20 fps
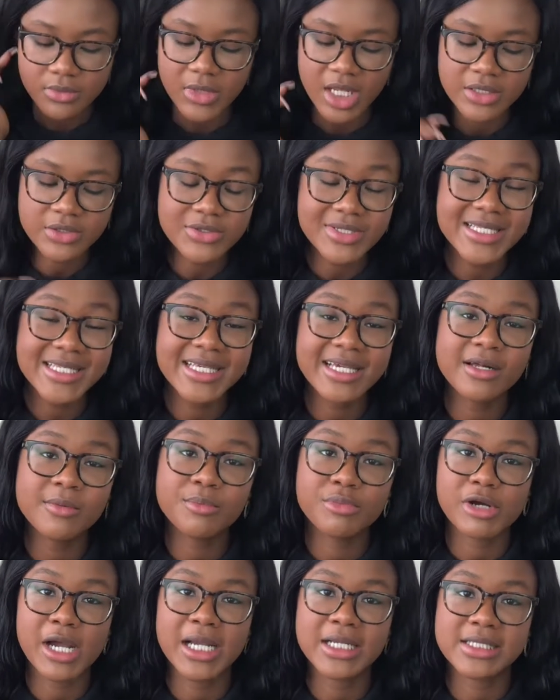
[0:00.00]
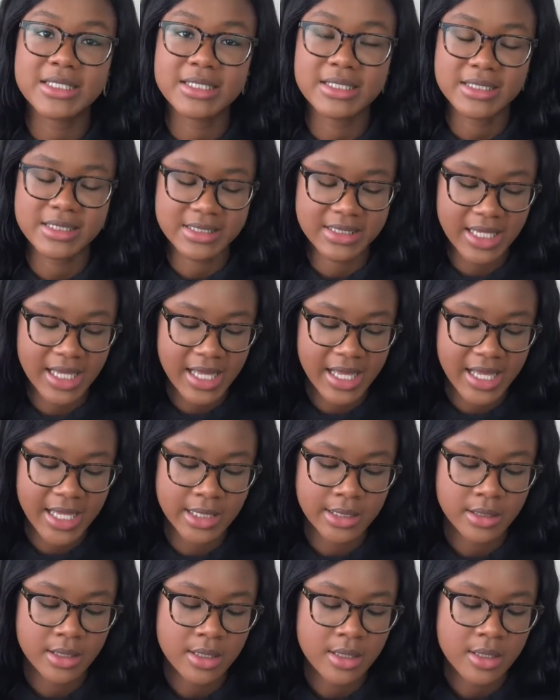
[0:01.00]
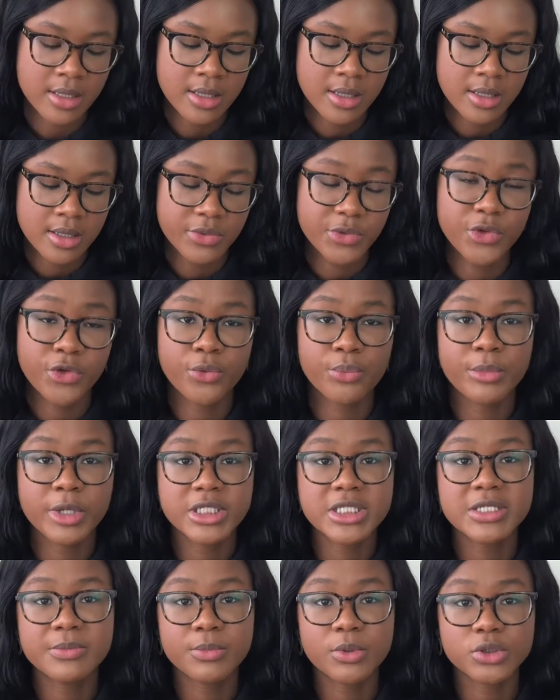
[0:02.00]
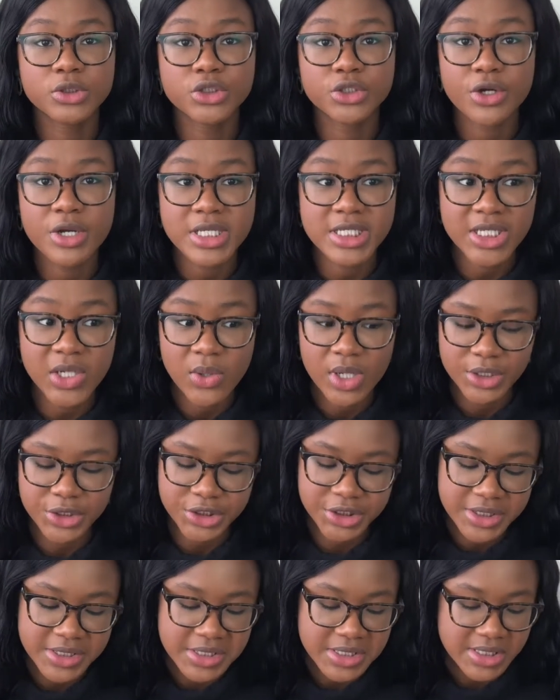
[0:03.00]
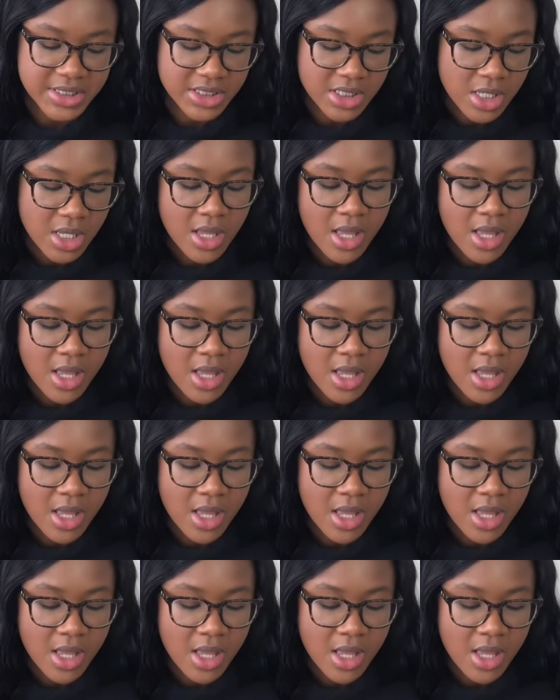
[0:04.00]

the skill practice and the multiple choice questions.